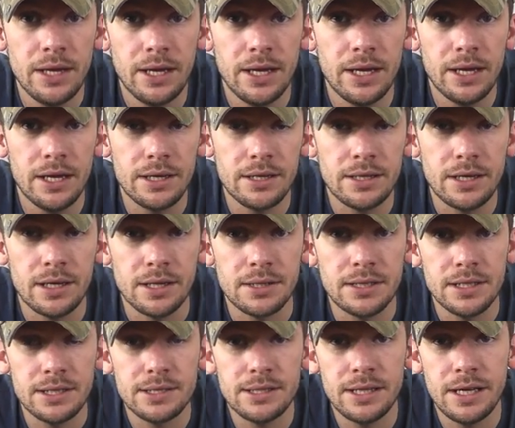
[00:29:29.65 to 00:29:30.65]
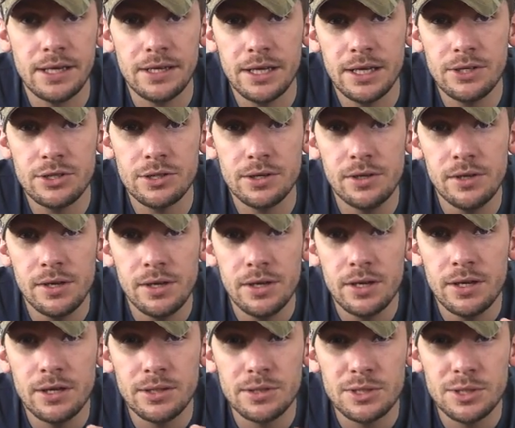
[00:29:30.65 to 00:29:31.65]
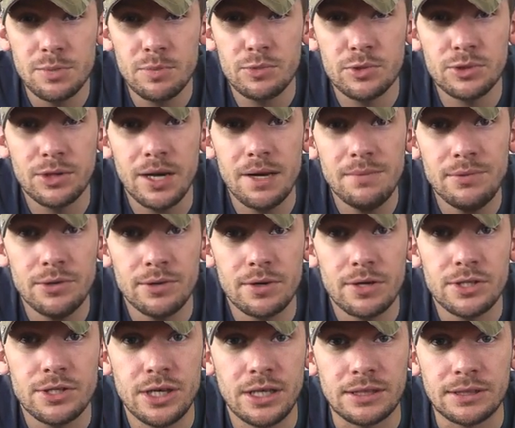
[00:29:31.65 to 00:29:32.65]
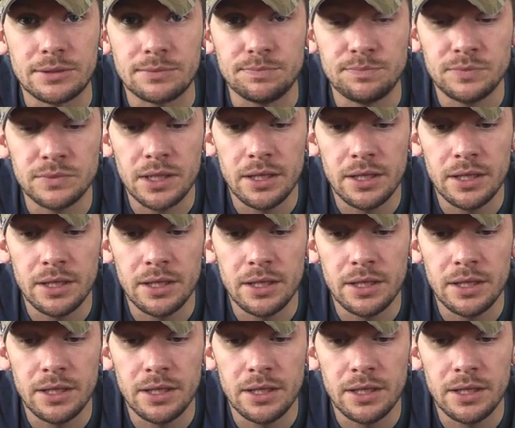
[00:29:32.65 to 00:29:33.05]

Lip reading: and things of that nature, subscribe to our channel.